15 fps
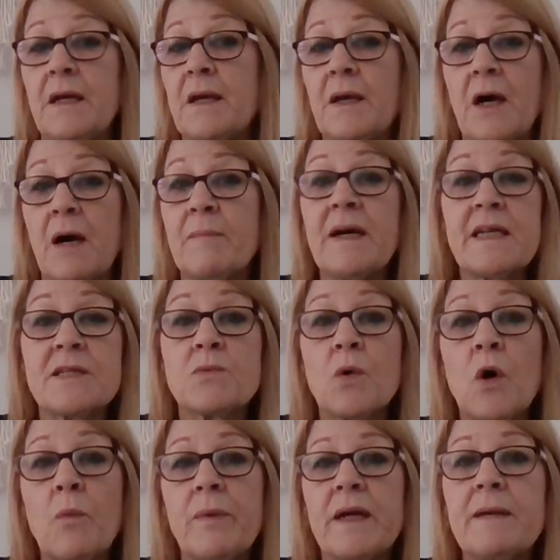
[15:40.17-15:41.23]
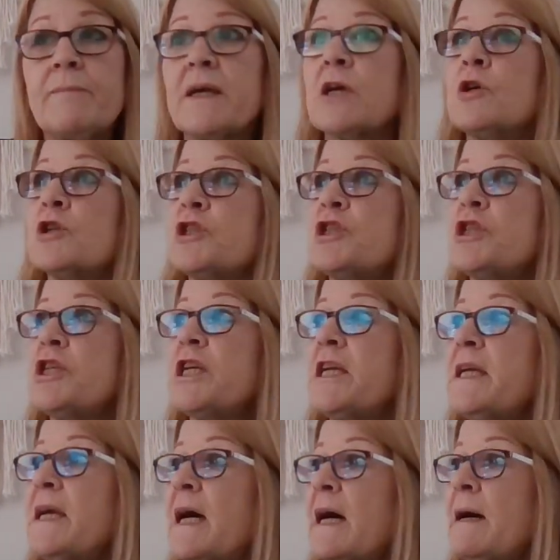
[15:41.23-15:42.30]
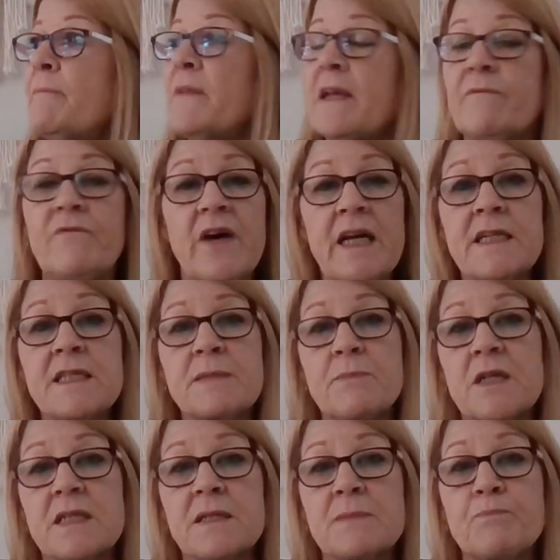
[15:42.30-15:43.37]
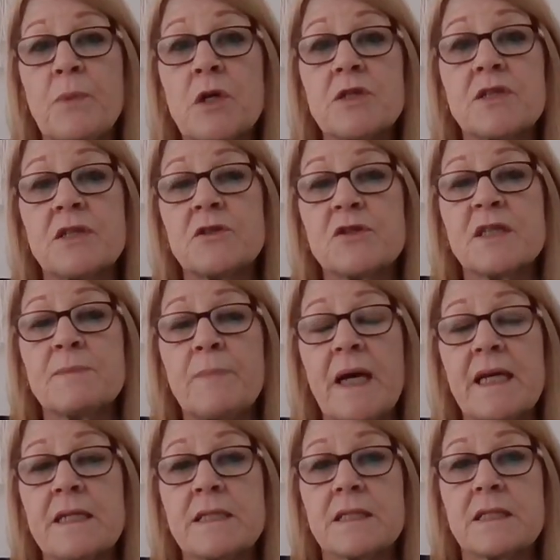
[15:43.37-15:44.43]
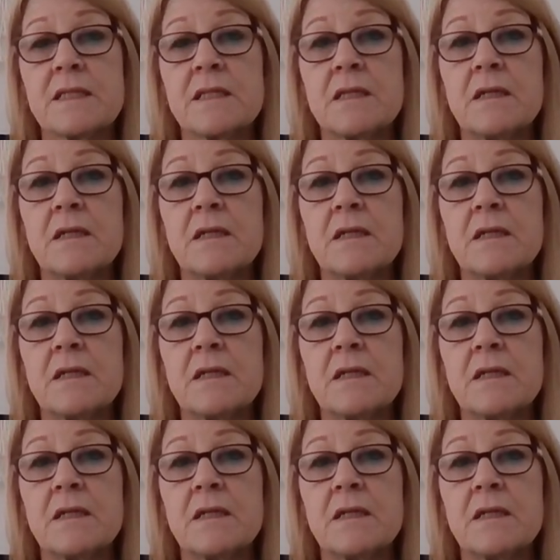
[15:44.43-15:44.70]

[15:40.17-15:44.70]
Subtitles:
I may as well be, because she invades my personal space.